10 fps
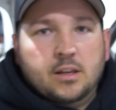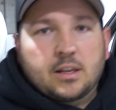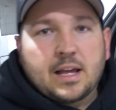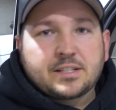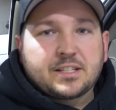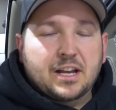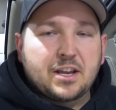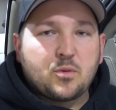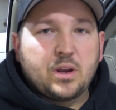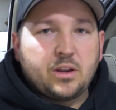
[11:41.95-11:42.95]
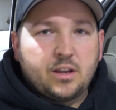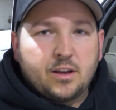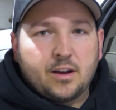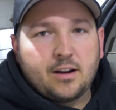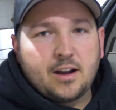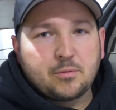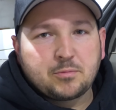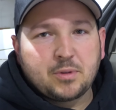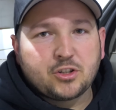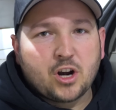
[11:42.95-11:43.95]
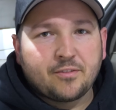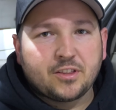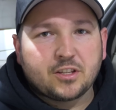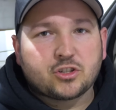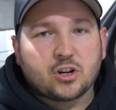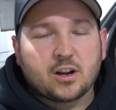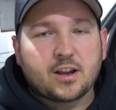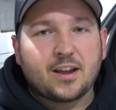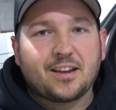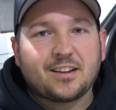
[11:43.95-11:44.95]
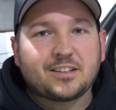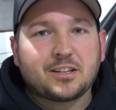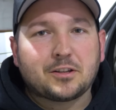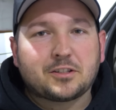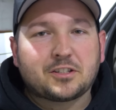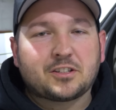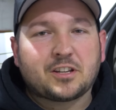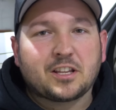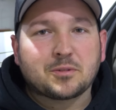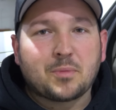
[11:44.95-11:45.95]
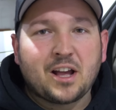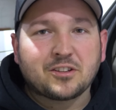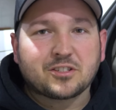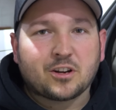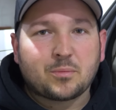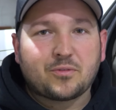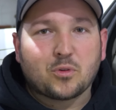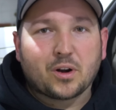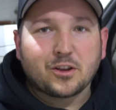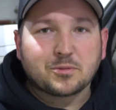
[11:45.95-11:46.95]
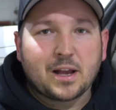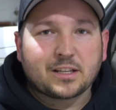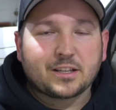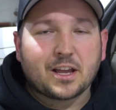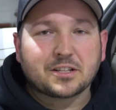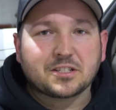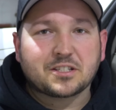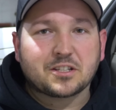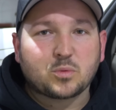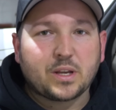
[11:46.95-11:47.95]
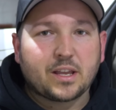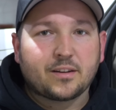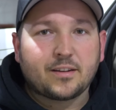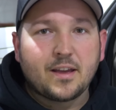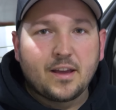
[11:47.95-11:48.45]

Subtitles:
Last night I've been driving this truck to get some miles on it before it goes back to Texas this weekend,